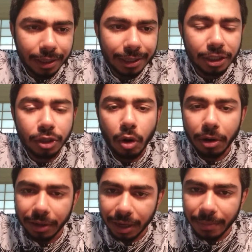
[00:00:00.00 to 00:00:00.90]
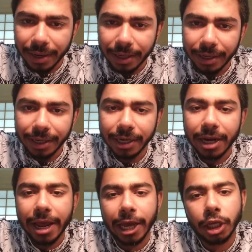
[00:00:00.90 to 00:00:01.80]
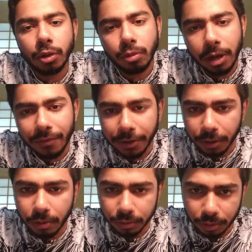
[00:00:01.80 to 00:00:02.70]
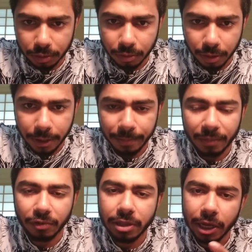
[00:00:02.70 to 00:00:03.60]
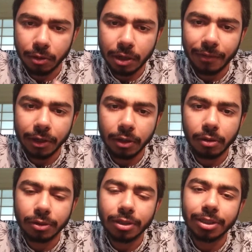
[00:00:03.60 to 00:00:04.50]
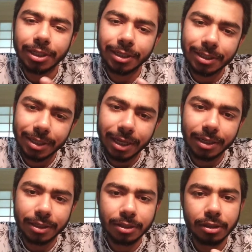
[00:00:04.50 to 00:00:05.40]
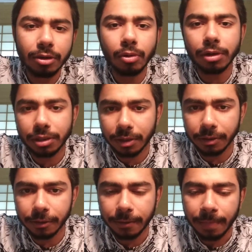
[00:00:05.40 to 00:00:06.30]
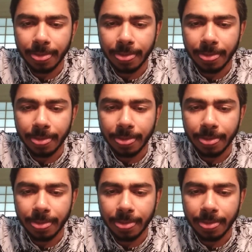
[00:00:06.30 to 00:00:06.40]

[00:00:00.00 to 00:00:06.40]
is not recommended in acute diverticulosis okay for the acute diverticulosis ct scan is the gold standard